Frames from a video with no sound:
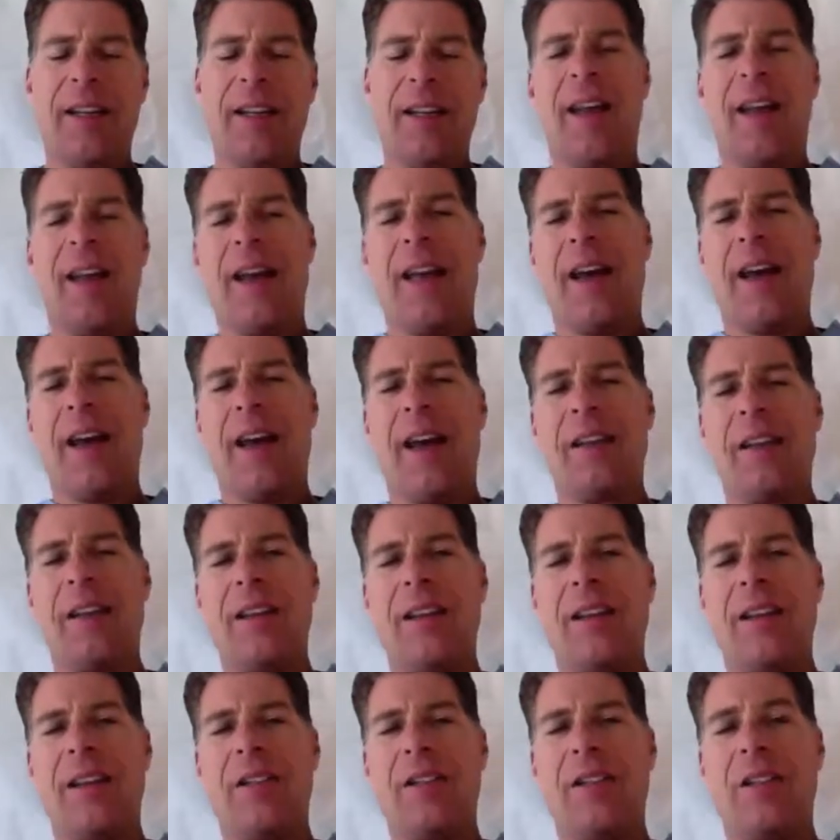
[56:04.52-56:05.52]
And
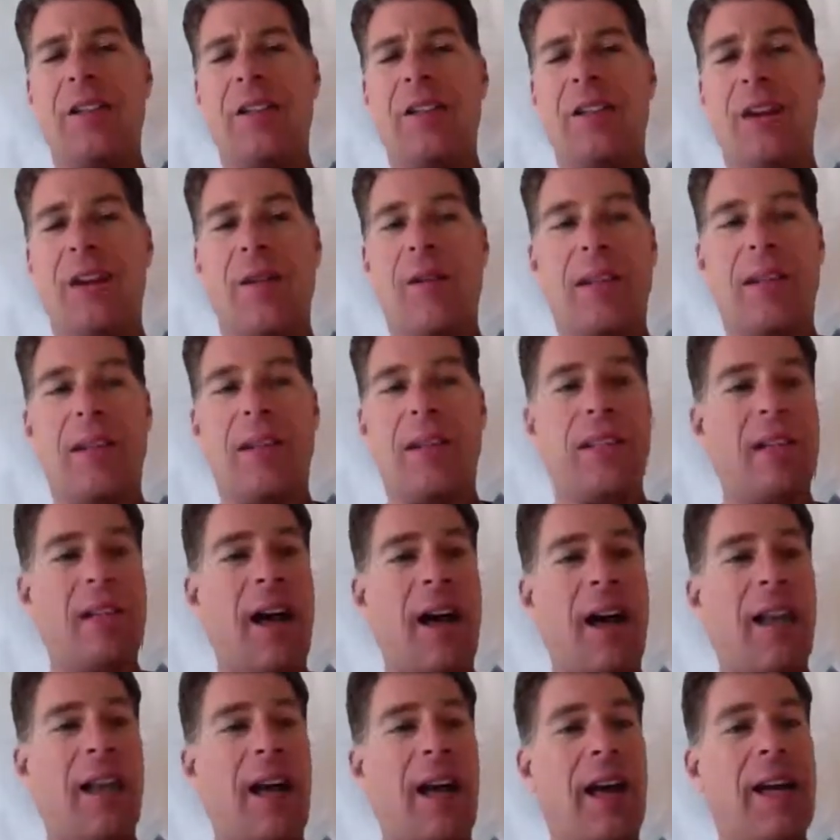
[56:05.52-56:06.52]
and so it's
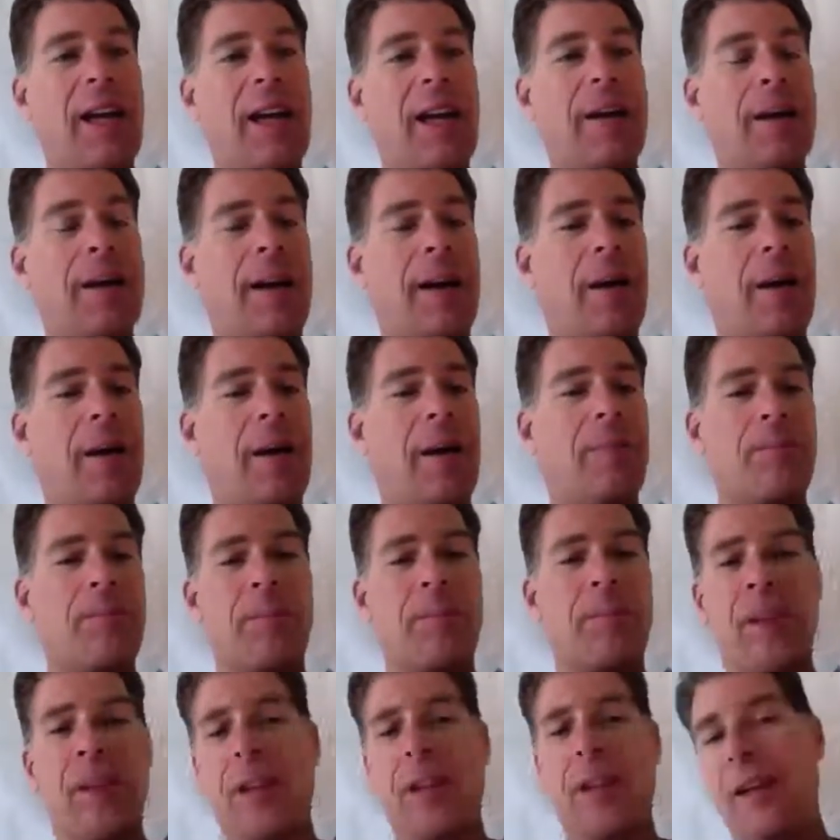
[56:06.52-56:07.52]
not like
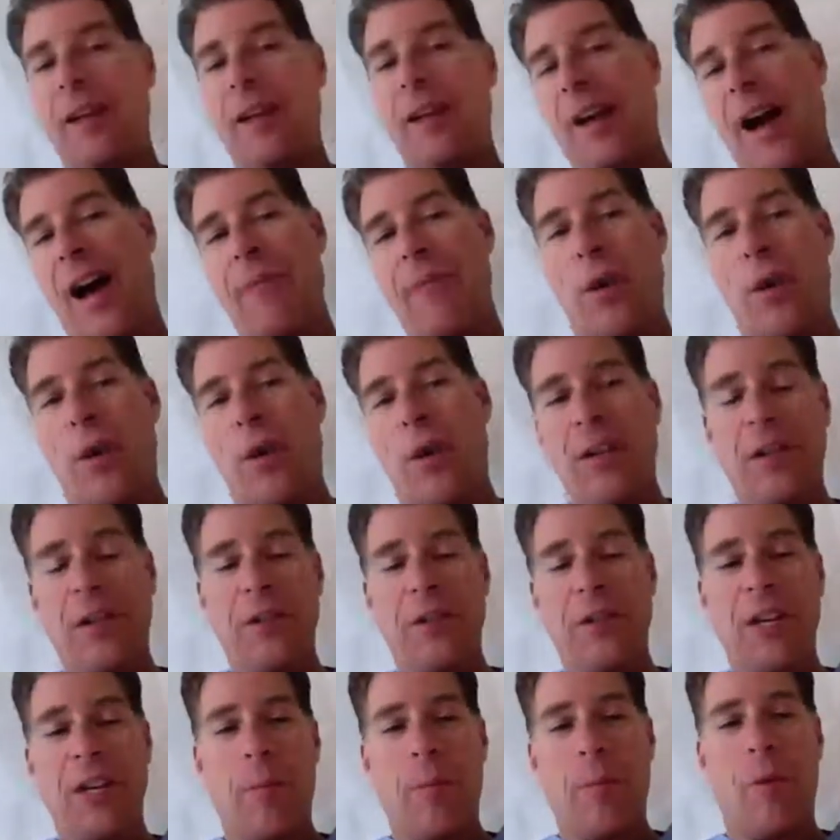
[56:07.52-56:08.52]
um, I am
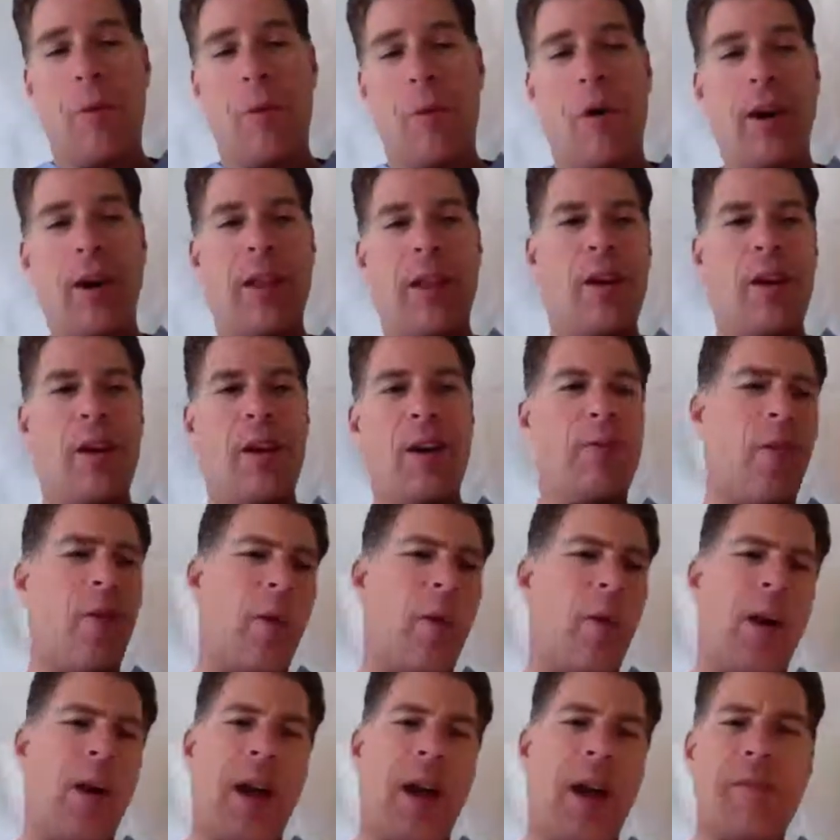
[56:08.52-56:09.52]
oxytocin on board and
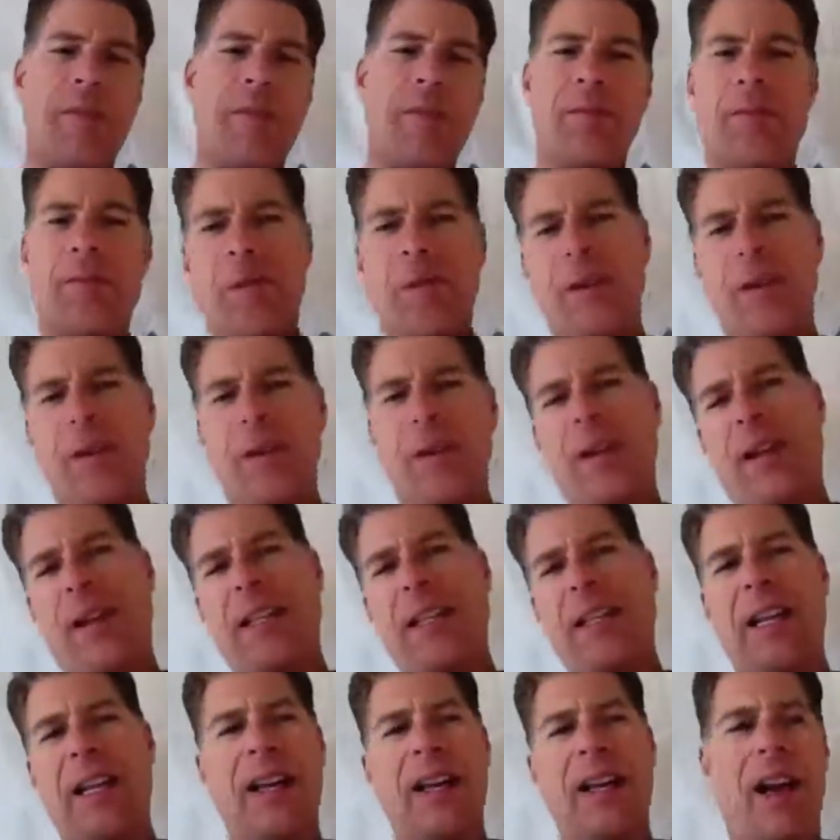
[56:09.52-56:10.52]
therefore I'm,
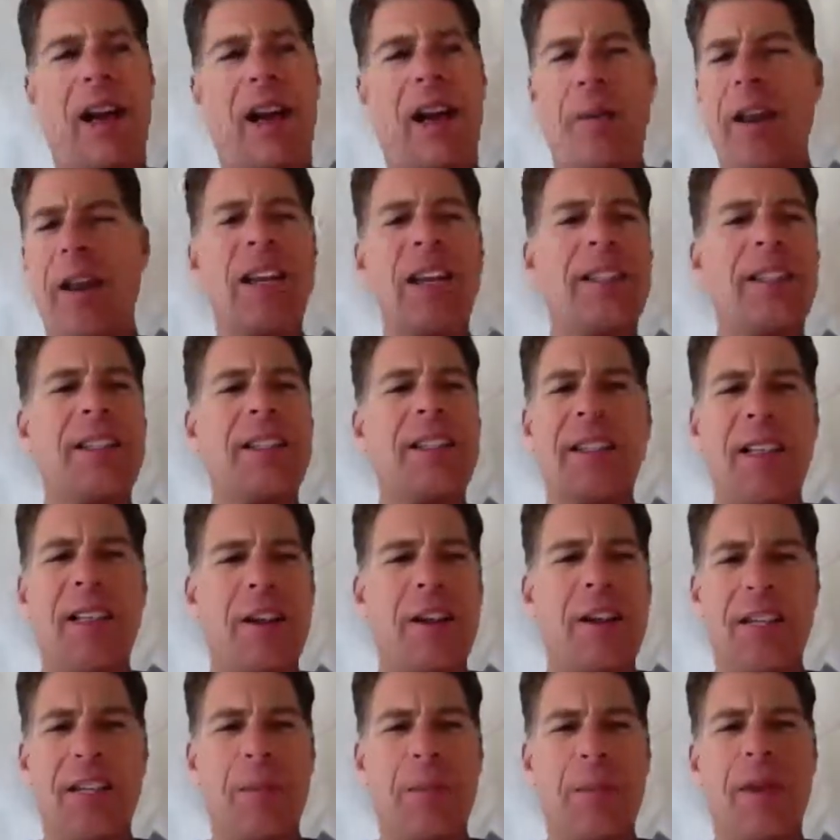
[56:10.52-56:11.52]
it's like I'm on
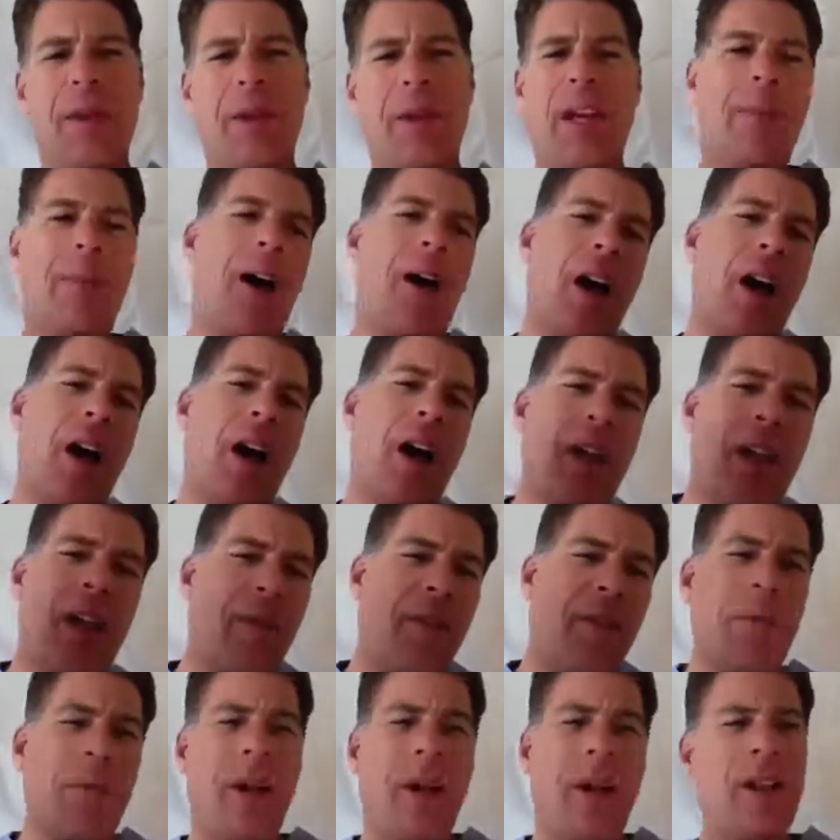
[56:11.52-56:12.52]
ecstasy or something, I'm
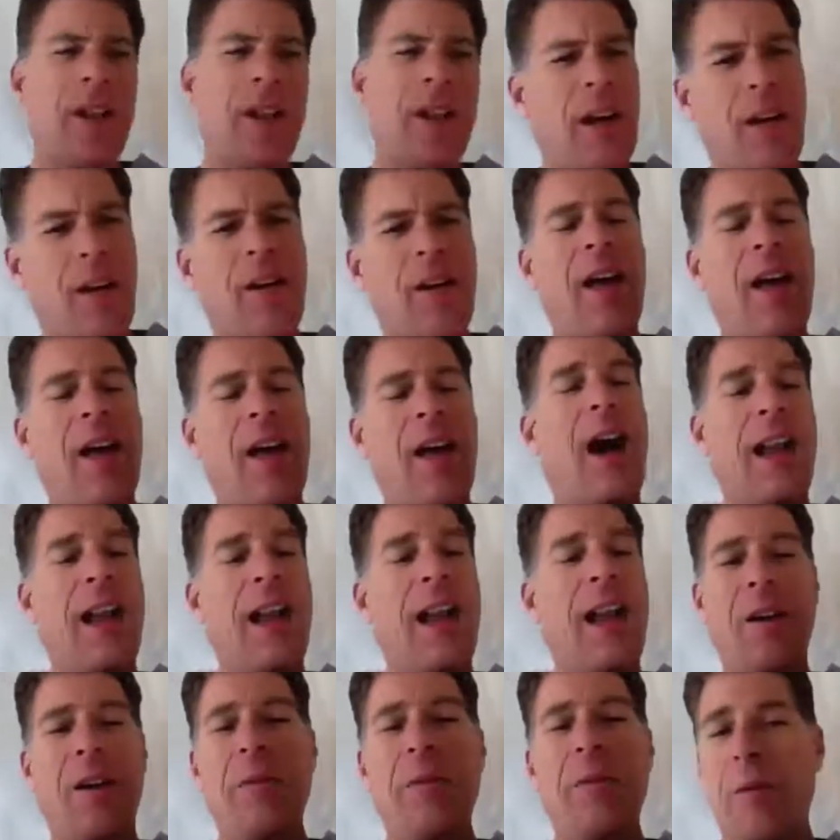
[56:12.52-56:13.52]
hugging everybody. No,
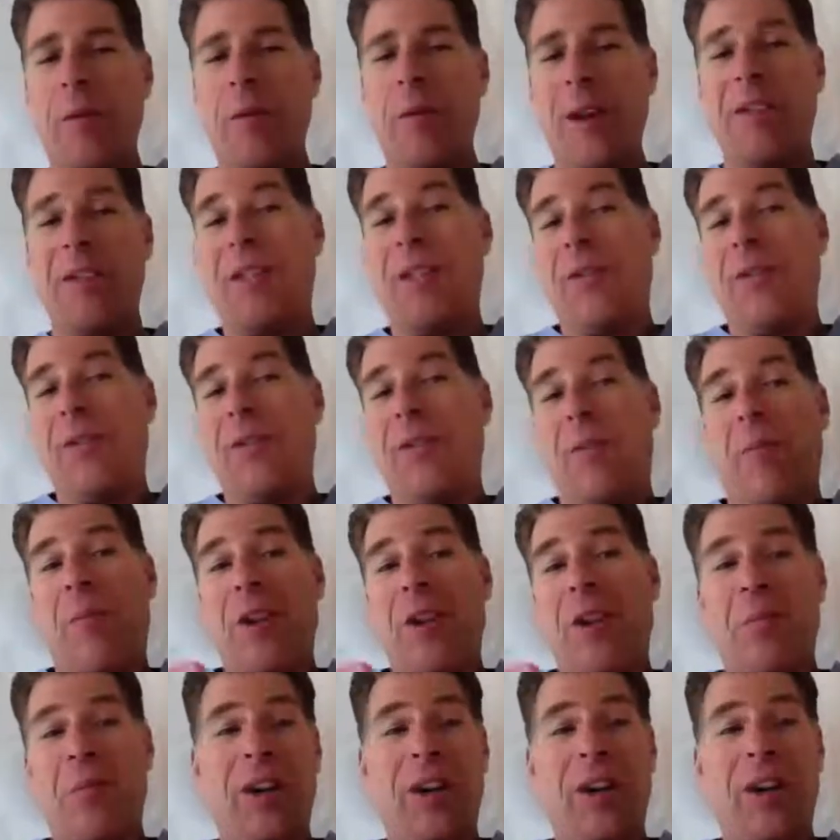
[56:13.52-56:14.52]
I know what I'm doing. I just
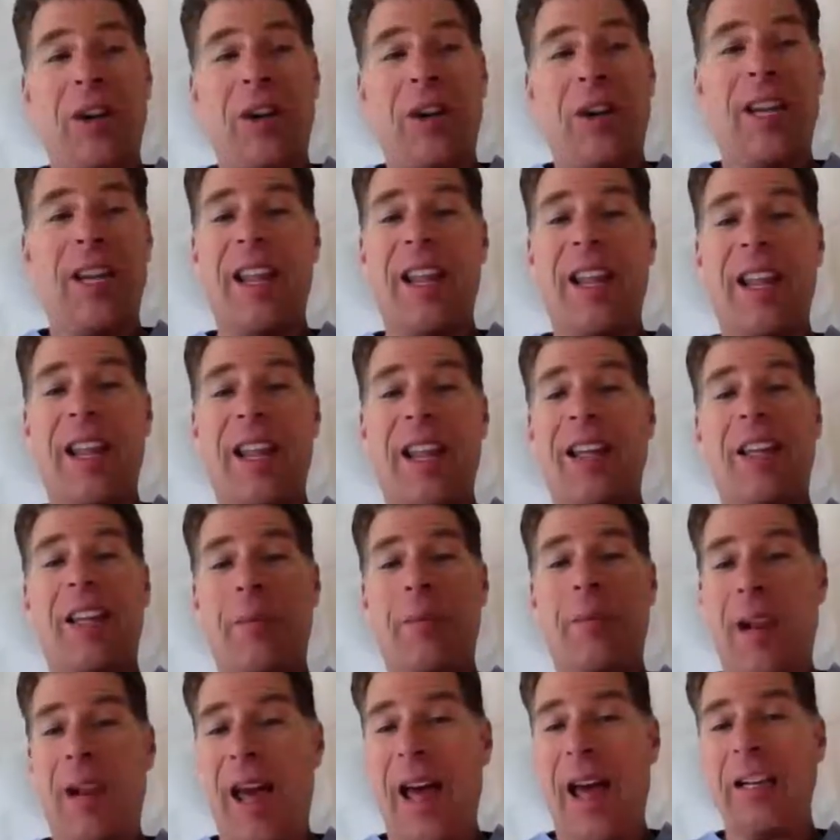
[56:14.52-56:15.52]
feel much more connected
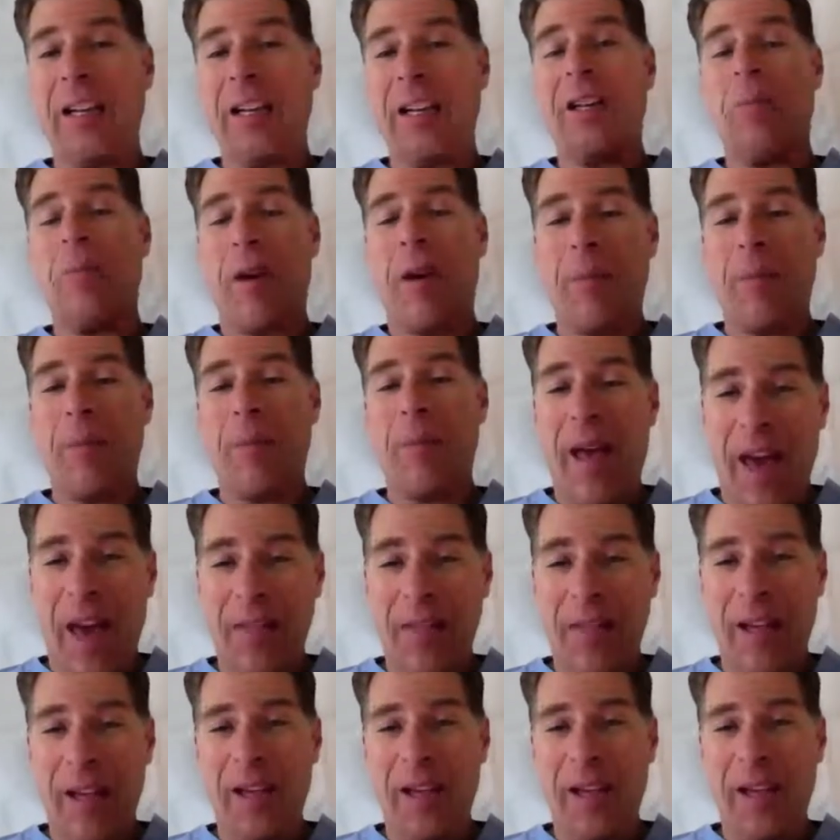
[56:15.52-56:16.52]
and relaxed and more
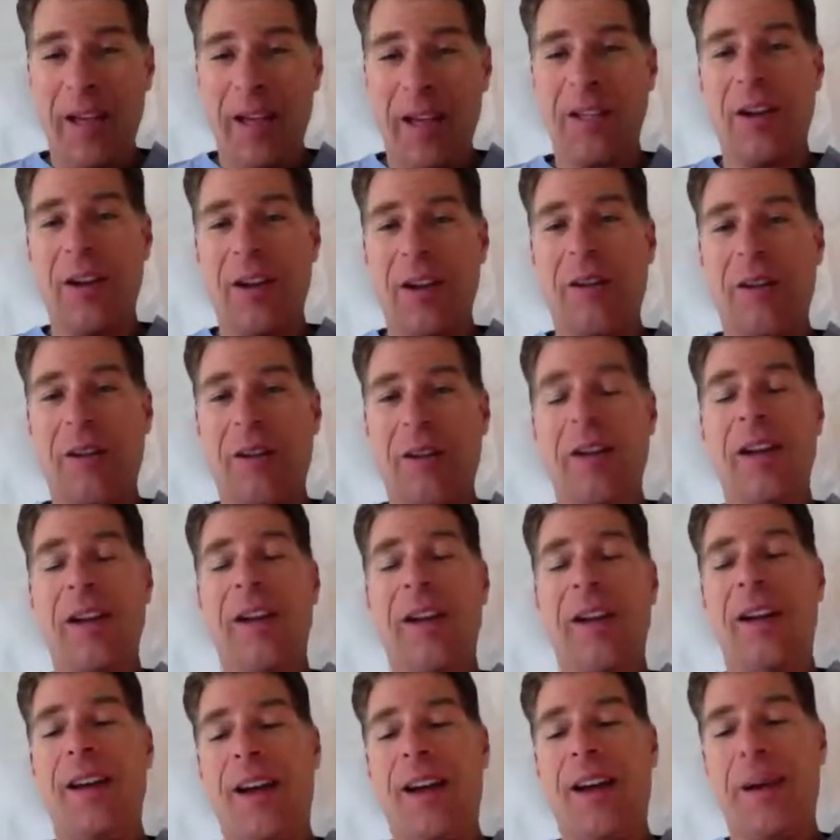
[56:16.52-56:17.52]
empathic. So,
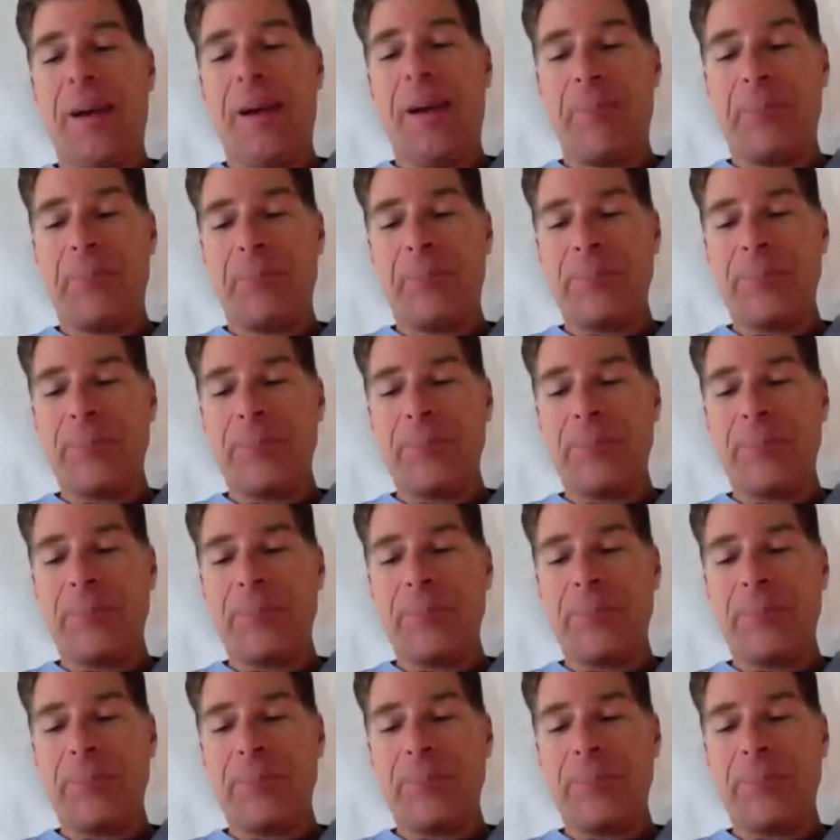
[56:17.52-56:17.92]
um,